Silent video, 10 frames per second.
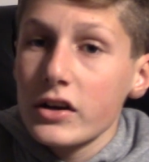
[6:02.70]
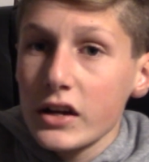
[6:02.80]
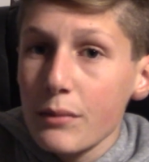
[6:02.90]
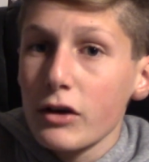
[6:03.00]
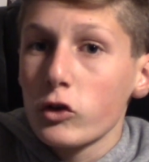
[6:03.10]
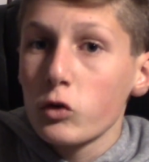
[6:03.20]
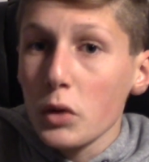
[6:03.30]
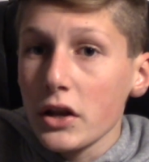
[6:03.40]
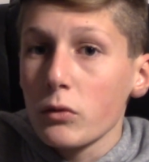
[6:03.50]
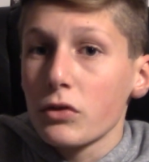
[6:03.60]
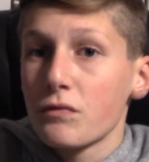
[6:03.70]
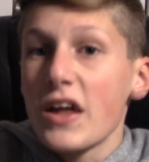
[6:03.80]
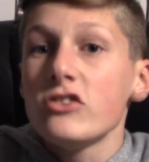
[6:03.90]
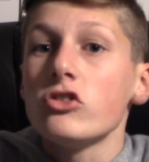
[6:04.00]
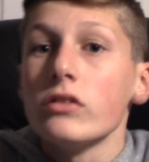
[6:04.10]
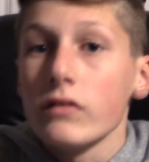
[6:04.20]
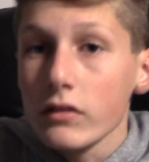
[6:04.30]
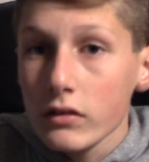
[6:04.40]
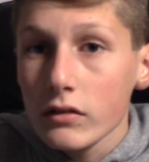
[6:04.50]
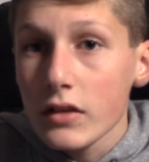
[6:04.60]
going to come out swinging with
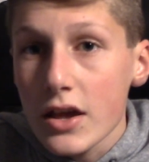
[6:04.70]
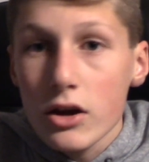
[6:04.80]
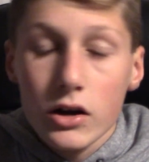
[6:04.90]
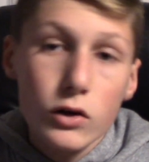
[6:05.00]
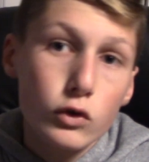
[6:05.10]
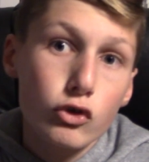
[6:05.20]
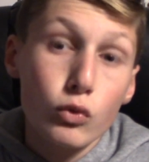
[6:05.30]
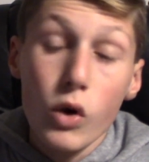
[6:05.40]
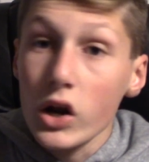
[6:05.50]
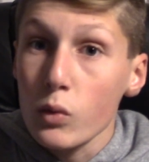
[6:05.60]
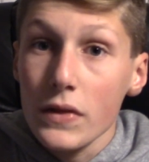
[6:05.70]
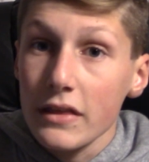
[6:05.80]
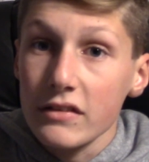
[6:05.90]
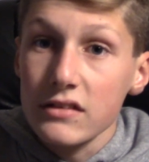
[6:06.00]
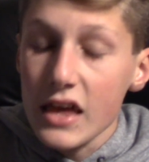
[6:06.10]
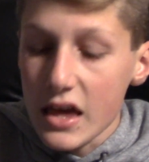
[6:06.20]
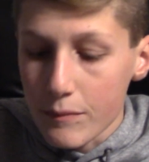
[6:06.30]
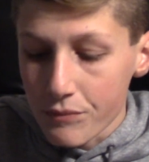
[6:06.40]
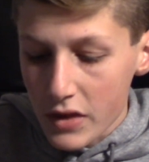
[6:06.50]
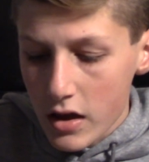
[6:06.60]
vengeance. They are going to want to win this
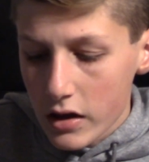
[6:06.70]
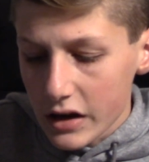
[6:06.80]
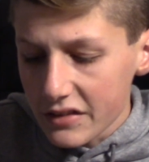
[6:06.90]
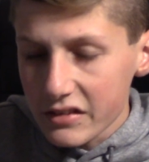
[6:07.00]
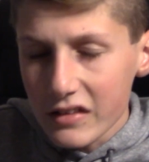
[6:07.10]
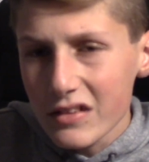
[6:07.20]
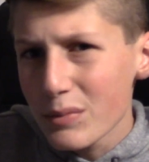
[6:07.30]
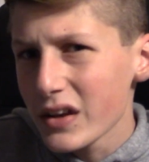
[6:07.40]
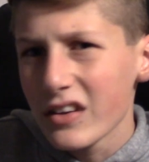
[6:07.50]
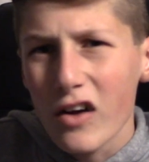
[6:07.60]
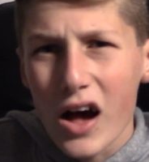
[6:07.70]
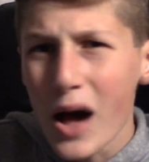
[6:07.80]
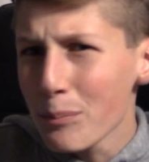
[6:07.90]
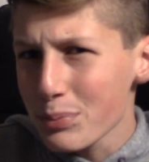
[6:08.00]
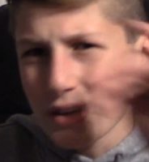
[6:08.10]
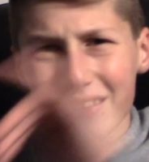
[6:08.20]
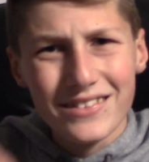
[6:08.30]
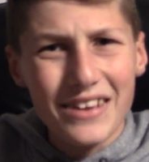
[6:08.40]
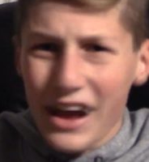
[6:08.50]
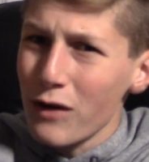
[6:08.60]
game. And the Saints have been an up
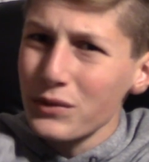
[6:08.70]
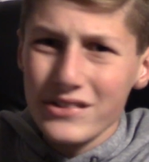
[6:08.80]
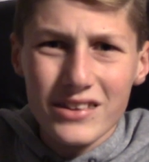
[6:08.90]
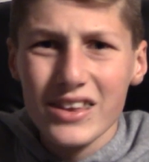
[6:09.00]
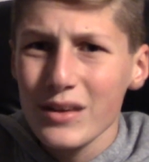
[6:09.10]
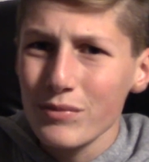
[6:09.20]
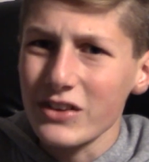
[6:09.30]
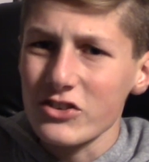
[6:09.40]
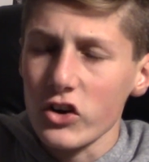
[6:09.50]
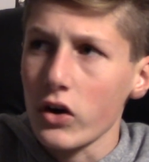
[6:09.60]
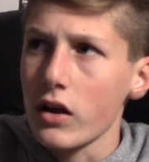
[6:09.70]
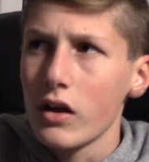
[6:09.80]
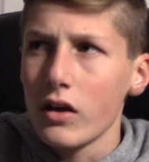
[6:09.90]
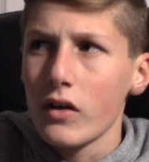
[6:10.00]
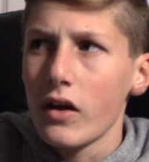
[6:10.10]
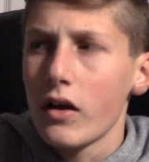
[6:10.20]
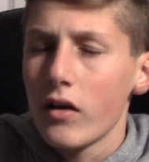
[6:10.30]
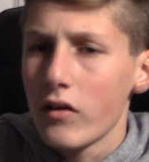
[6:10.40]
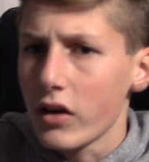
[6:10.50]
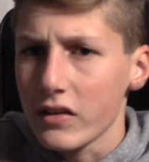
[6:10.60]
and down team this year.
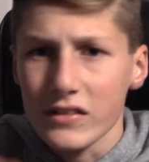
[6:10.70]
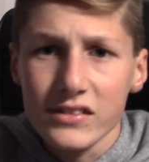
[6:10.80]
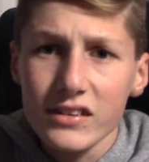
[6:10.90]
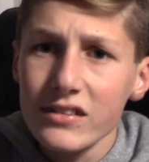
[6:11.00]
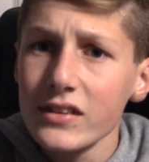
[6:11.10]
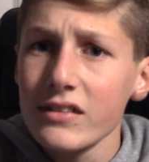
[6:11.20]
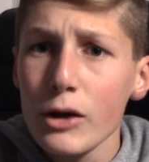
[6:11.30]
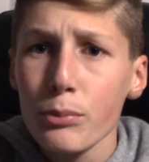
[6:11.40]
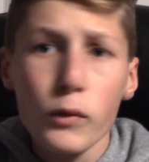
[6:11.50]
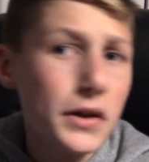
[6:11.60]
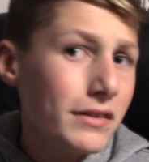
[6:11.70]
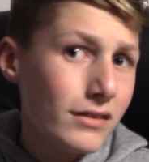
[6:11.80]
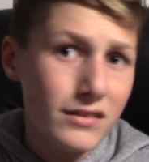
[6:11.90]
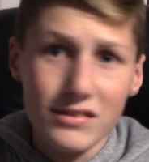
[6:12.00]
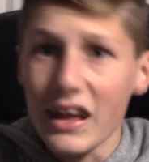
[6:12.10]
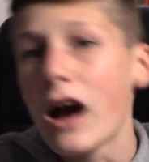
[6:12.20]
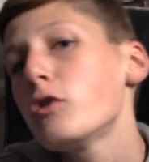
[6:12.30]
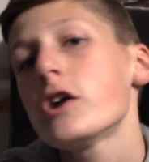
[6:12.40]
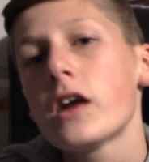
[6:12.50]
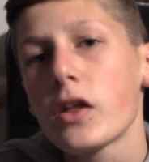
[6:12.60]
Consistence at points,
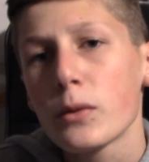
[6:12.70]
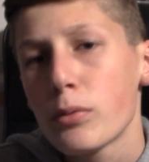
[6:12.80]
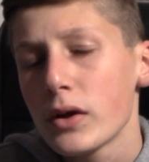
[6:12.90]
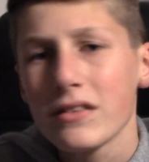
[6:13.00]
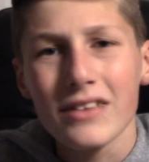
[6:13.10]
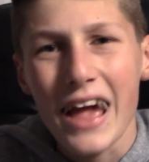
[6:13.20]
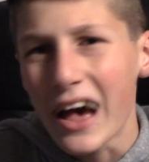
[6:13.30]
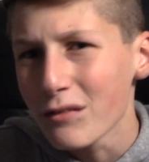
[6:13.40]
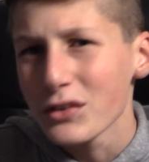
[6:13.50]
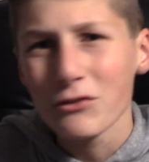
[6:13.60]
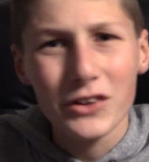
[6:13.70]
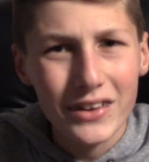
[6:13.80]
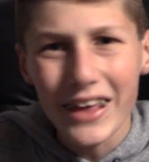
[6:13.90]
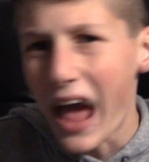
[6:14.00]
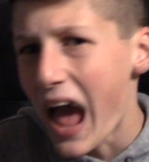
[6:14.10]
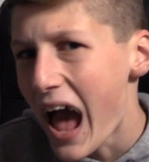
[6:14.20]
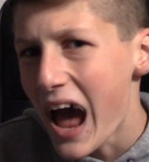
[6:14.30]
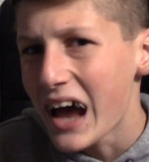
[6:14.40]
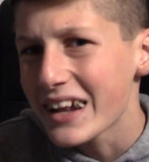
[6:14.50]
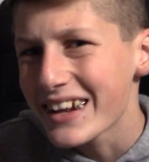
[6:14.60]
down on other points. They haven't really
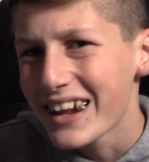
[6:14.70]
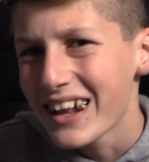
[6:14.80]
had